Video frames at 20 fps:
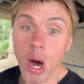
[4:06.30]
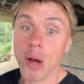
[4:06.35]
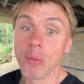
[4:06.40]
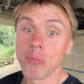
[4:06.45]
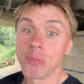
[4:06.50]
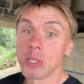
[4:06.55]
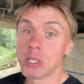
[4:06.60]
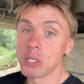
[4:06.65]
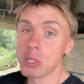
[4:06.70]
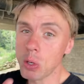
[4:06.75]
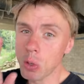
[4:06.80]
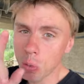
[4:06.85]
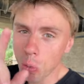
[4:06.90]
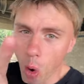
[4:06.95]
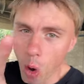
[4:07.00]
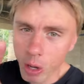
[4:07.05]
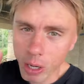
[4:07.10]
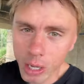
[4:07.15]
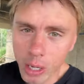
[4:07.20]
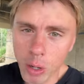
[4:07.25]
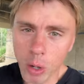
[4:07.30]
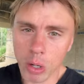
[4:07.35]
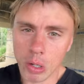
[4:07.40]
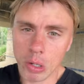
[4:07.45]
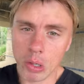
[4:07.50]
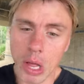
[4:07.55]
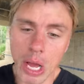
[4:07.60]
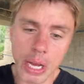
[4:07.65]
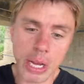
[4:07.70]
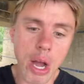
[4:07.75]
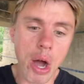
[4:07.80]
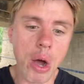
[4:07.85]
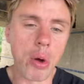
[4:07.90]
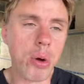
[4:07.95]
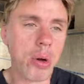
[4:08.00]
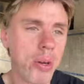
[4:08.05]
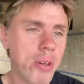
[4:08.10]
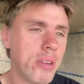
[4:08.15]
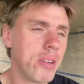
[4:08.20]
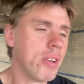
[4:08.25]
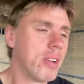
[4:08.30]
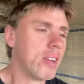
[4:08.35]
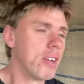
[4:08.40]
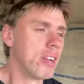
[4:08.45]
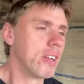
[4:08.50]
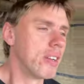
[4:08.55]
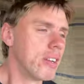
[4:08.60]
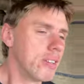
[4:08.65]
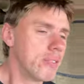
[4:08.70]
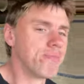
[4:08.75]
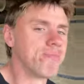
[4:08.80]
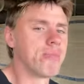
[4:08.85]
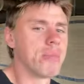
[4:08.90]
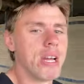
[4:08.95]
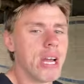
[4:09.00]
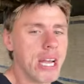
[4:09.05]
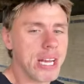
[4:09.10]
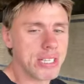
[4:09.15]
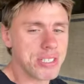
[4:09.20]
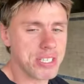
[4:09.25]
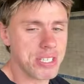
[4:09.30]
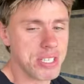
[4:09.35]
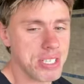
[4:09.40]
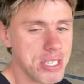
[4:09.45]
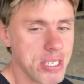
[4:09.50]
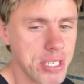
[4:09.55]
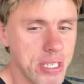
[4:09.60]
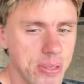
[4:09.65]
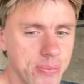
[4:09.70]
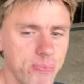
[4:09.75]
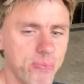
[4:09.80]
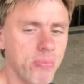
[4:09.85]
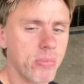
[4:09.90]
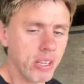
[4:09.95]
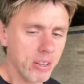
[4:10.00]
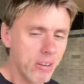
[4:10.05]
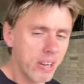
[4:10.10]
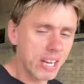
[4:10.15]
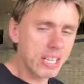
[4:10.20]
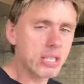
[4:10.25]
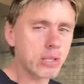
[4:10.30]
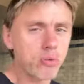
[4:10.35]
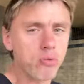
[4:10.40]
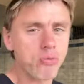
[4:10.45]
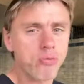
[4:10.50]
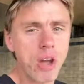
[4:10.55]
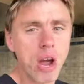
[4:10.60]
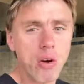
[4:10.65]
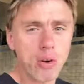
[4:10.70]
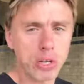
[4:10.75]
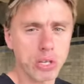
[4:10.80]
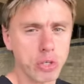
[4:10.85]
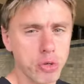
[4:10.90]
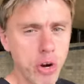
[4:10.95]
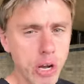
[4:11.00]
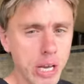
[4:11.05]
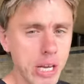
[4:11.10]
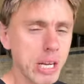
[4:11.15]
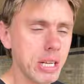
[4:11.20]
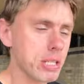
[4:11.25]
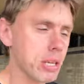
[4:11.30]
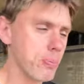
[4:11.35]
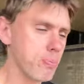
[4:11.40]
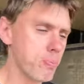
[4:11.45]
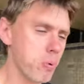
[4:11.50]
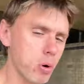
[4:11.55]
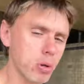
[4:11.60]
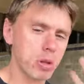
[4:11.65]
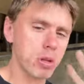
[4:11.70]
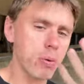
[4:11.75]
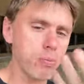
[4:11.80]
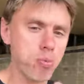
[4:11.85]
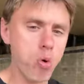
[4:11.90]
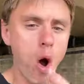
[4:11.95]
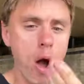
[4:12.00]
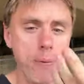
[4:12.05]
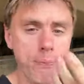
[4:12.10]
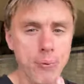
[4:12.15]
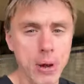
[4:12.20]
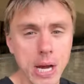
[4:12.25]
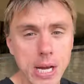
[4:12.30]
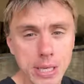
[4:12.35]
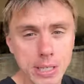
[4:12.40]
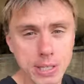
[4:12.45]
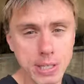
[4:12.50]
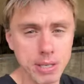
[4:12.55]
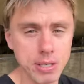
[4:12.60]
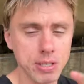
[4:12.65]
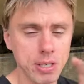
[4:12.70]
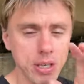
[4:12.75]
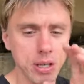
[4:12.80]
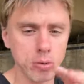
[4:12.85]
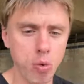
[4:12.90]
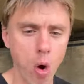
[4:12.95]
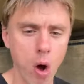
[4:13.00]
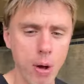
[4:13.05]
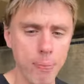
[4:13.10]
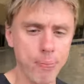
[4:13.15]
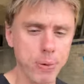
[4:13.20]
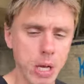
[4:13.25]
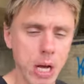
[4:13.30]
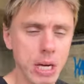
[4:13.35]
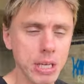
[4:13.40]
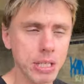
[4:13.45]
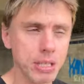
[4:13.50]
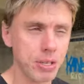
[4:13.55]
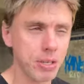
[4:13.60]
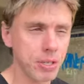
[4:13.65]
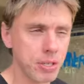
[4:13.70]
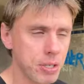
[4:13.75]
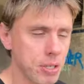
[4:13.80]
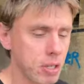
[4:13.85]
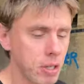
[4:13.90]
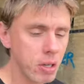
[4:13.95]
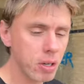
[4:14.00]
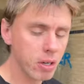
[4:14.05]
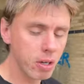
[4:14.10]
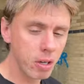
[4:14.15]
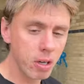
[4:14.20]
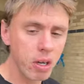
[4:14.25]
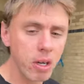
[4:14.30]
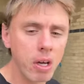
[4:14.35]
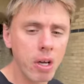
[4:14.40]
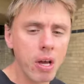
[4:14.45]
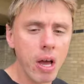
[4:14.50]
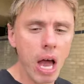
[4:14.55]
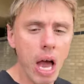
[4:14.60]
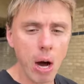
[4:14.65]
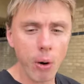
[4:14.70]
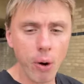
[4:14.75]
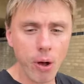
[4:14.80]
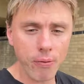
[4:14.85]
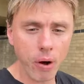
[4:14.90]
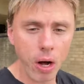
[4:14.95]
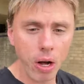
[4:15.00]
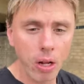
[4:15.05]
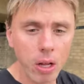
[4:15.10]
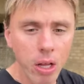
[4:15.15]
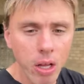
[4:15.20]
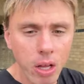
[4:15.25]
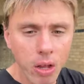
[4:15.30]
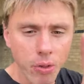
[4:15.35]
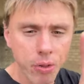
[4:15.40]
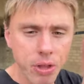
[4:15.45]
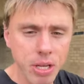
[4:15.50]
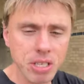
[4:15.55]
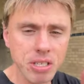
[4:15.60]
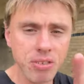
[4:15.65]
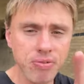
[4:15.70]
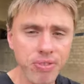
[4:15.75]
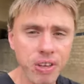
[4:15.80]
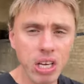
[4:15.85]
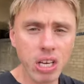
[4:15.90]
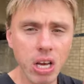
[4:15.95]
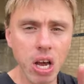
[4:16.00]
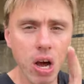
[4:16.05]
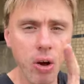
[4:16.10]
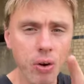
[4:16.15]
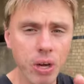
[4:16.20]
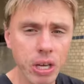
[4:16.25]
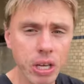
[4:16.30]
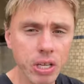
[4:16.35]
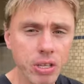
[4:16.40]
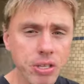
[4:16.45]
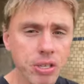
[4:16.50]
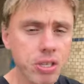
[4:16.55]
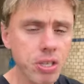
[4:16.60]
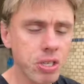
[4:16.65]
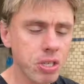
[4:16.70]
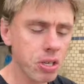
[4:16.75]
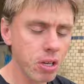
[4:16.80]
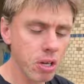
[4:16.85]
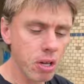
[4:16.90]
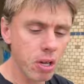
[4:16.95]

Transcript: I'm still working on Lego. It's, it's very tricky to put the right pieces in the right places. However, this video is